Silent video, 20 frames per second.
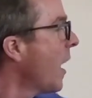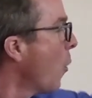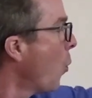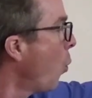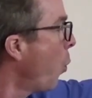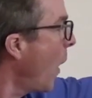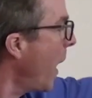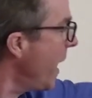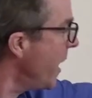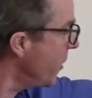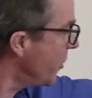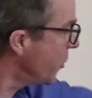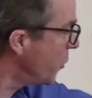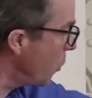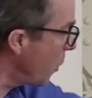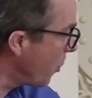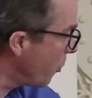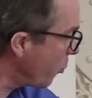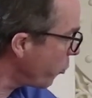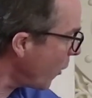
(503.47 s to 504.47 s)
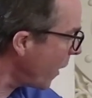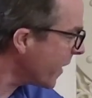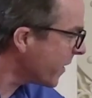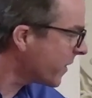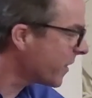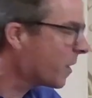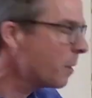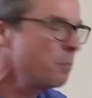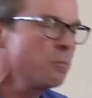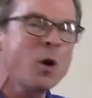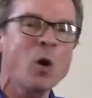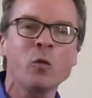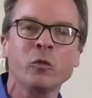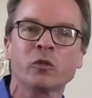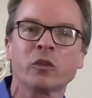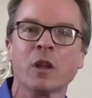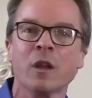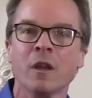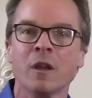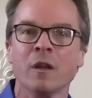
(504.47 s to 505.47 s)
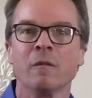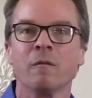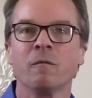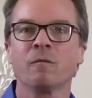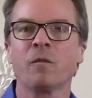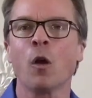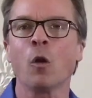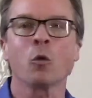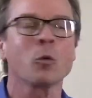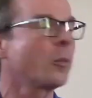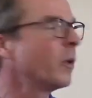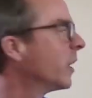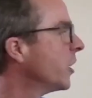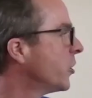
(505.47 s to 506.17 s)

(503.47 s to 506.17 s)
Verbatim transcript: Ways to oppress the most vulnerable.